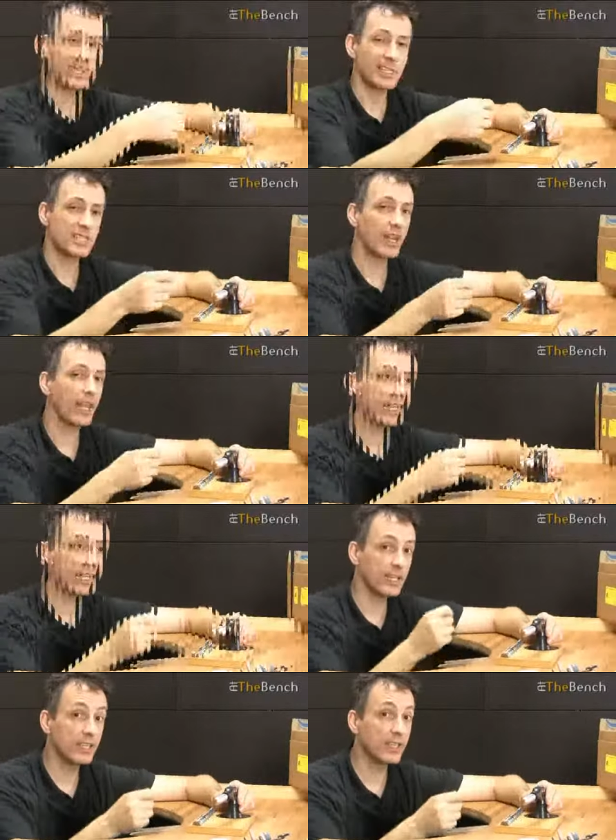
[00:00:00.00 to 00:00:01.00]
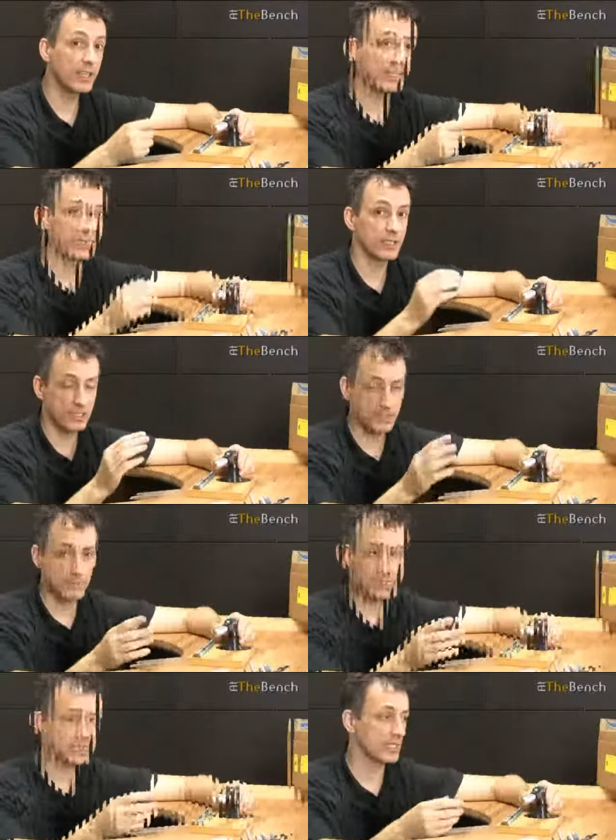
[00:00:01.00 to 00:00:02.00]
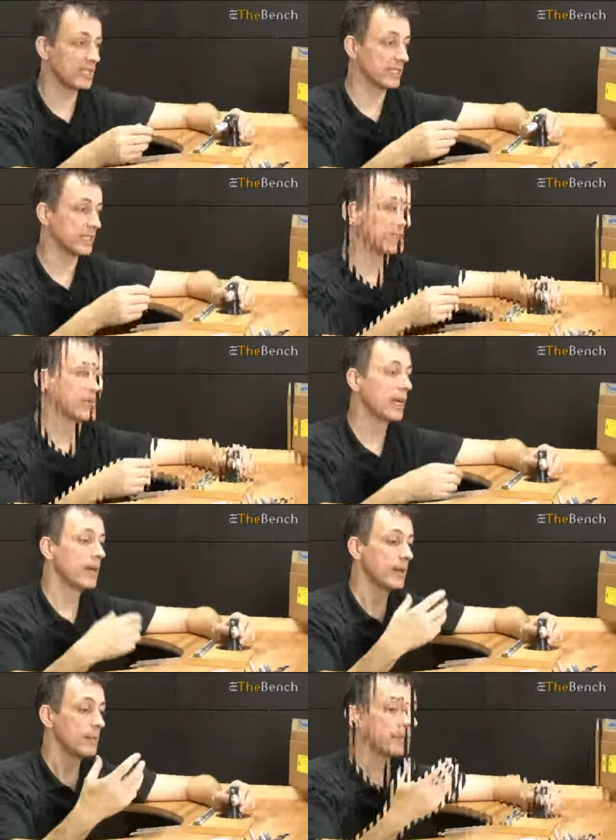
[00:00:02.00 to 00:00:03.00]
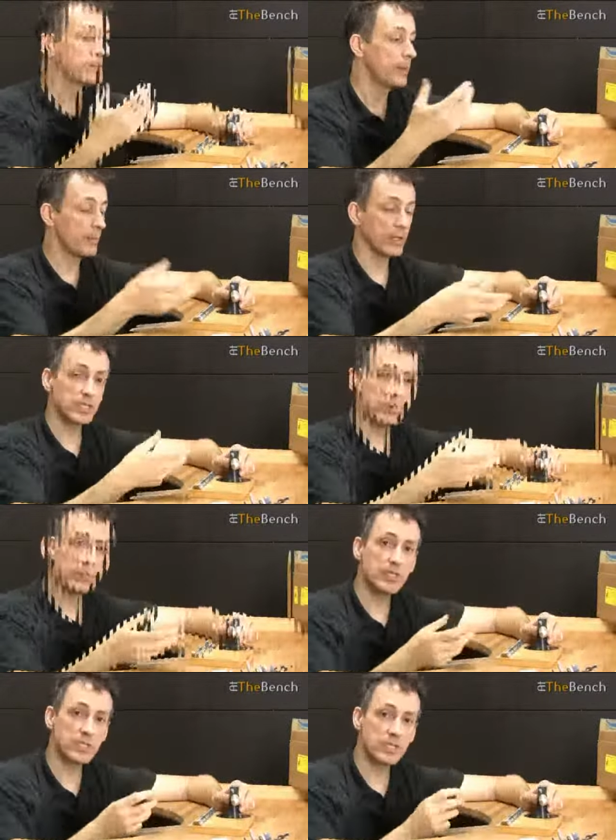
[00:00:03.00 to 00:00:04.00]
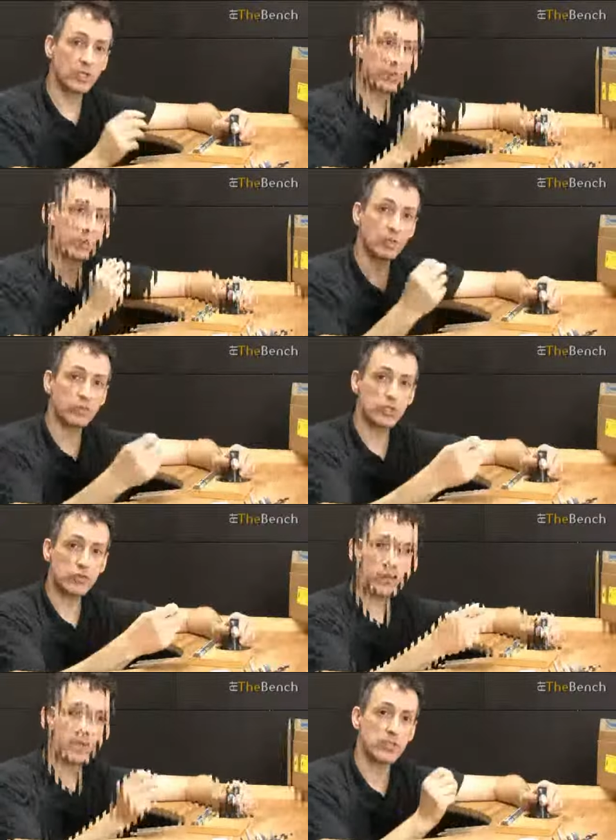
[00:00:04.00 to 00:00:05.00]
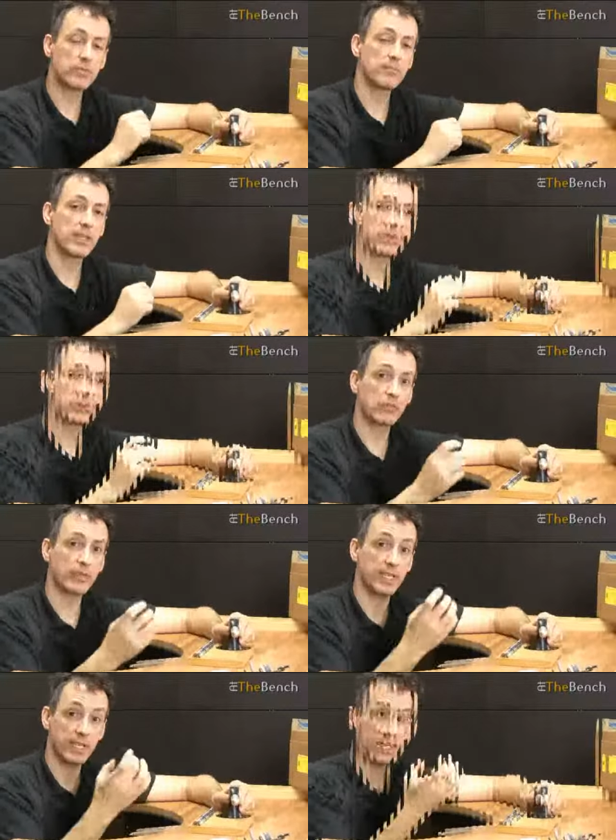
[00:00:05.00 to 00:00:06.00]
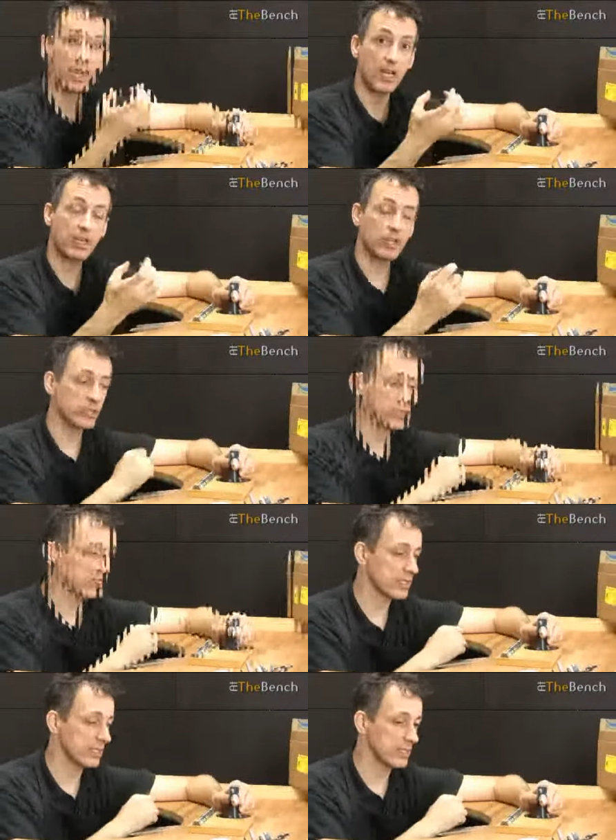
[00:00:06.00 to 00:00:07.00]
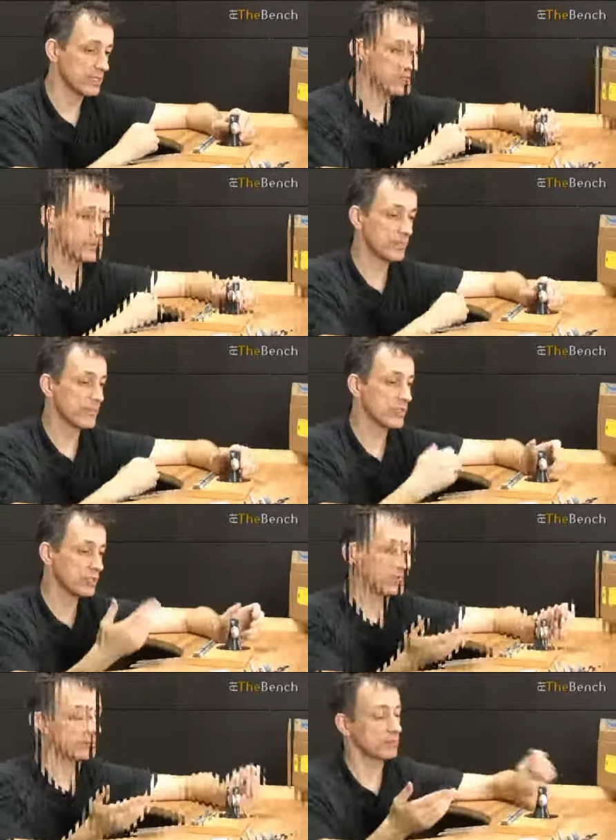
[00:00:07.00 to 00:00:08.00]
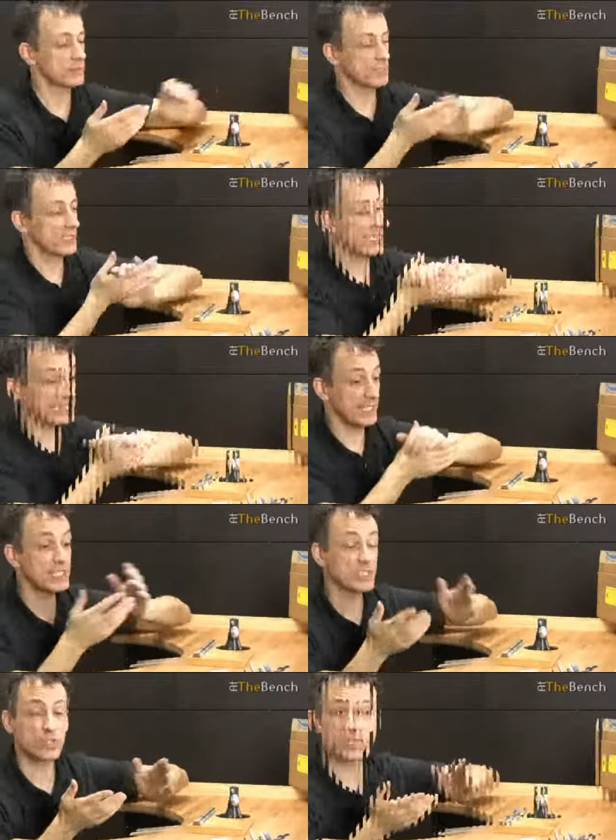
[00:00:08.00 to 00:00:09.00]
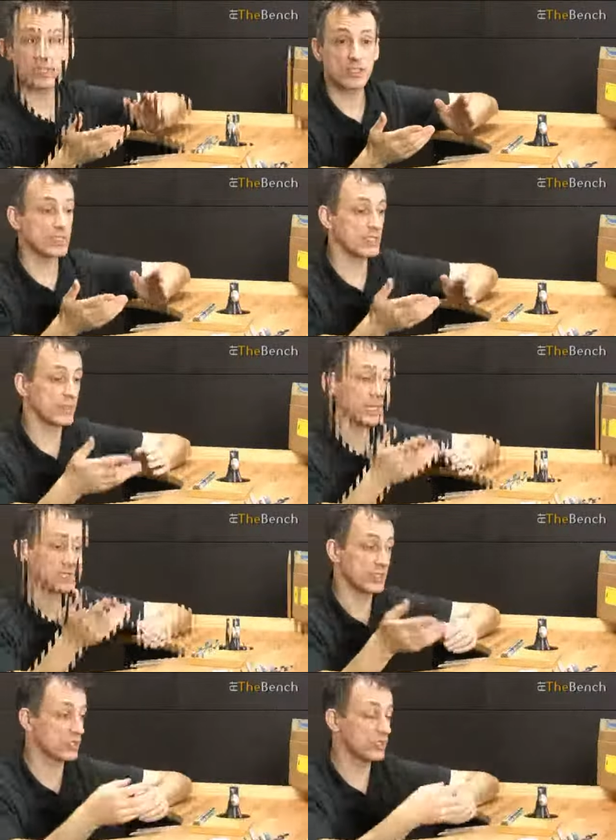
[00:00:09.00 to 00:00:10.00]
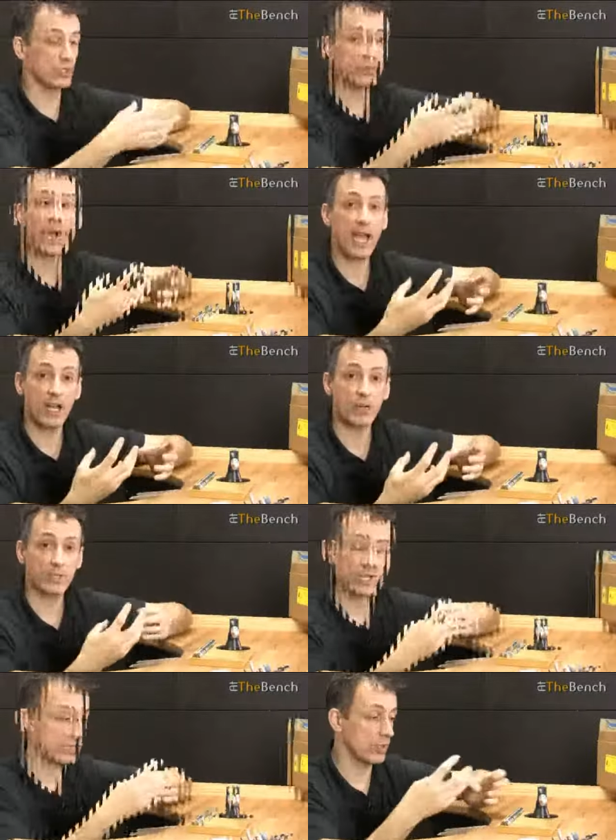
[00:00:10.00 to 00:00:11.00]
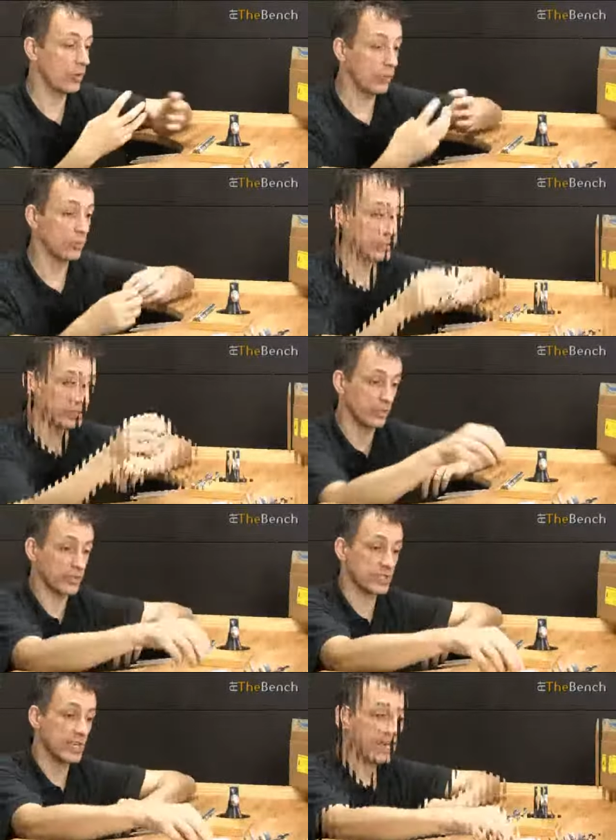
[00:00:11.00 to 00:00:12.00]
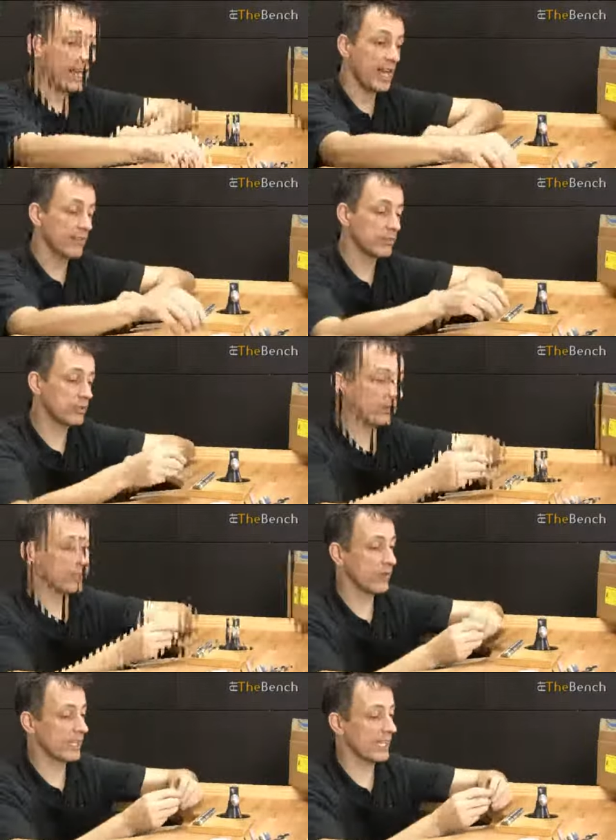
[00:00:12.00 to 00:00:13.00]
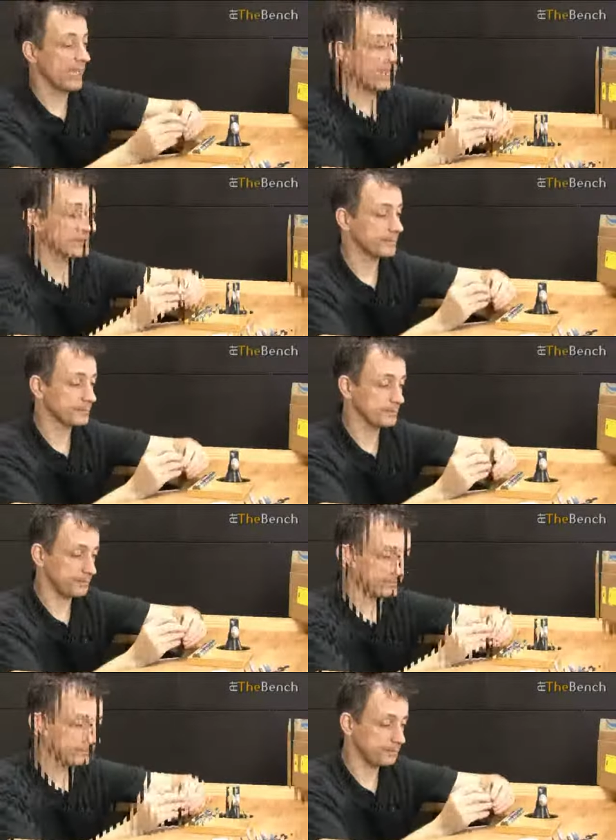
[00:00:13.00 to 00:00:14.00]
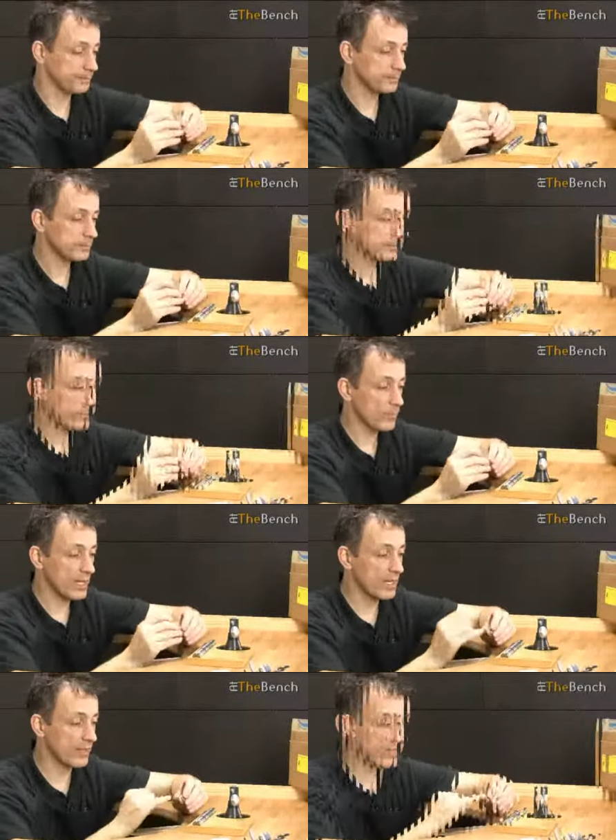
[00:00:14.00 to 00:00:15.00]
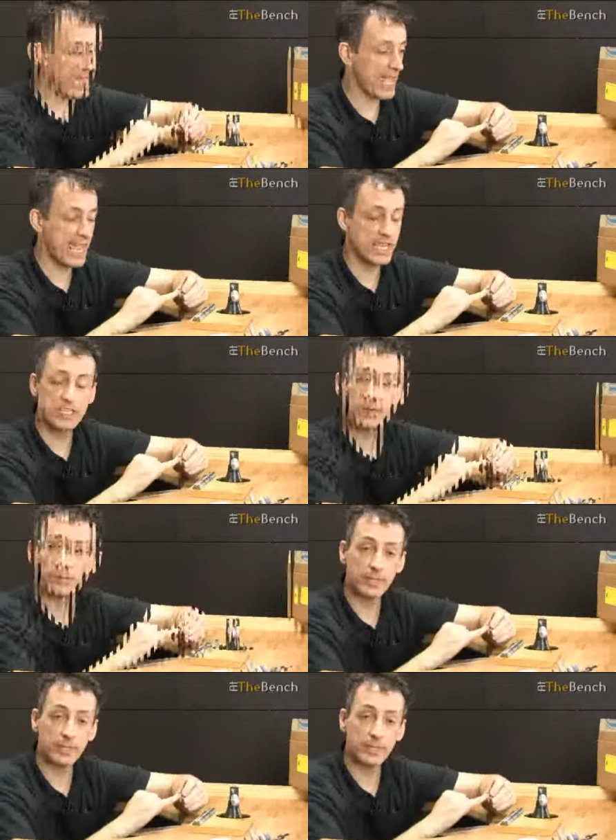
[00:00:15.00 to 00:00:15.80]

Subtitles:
slightly thinner admittedly, but by doing so you'll stretch and make the ring a larger size. So the easiest thing to do is to show you how it all works. I've got a ring here. The head